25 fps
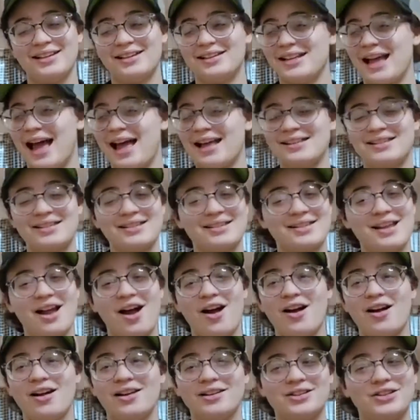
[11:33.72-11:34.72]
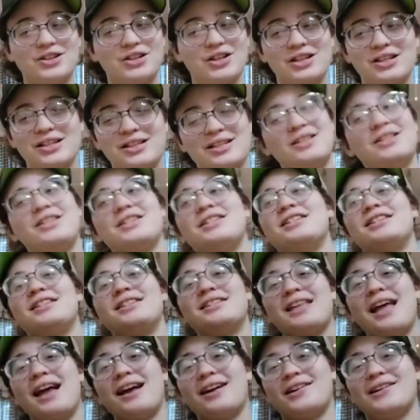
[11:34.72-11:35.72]
That's not, she
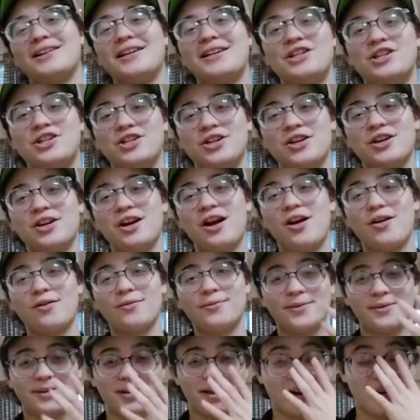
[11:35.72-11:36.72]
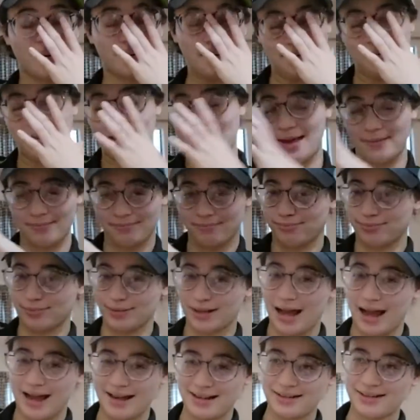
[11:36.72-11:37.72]
sees that creature over there, that
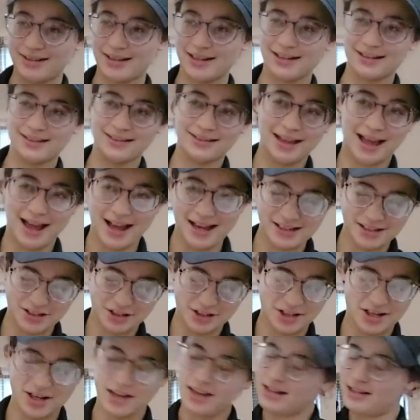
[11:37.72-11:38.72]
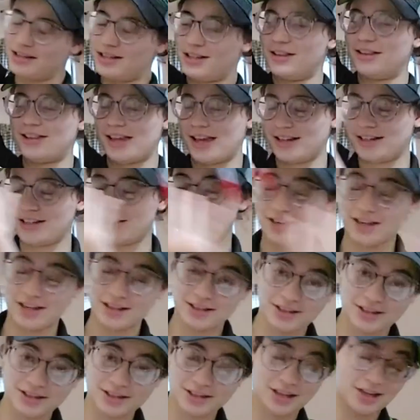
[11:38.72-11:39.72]
blinding light. She thinks she
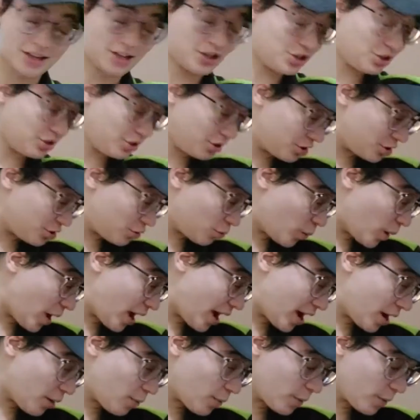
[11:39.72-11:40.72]
doesn't see it. She looks away or